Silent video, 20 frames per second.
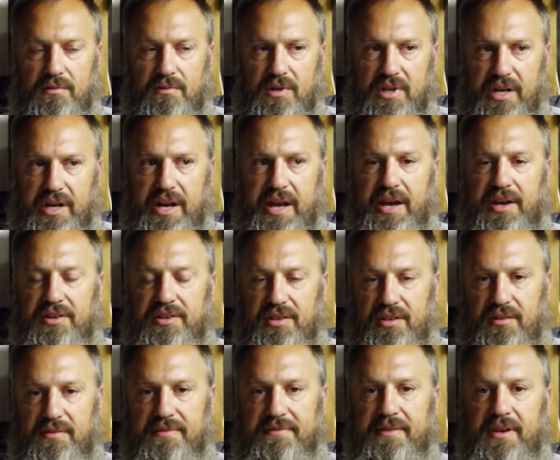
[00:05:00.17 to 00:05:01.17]
where it
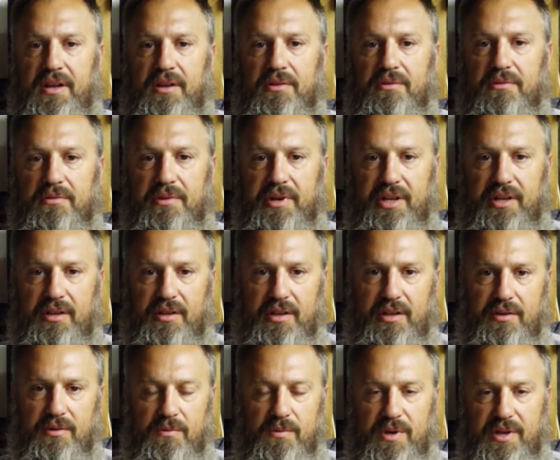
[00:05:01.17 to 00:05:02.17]
actually felt
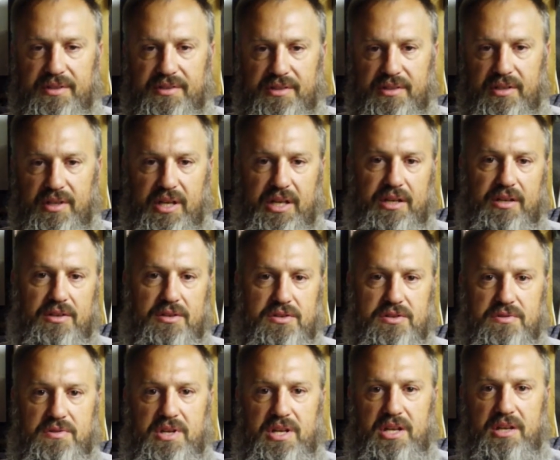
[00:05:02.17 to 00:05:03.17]
real, it wasn't like a
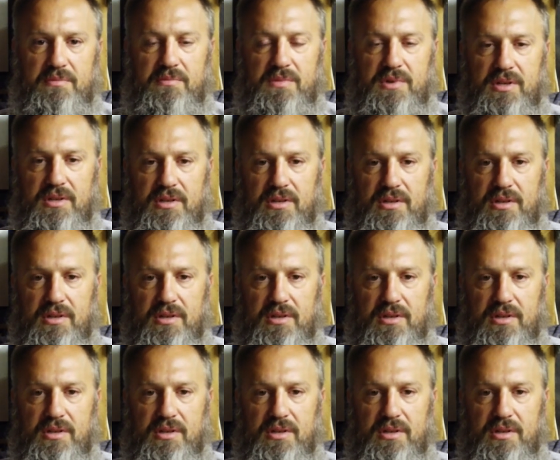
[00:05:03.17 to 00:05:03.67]
dream,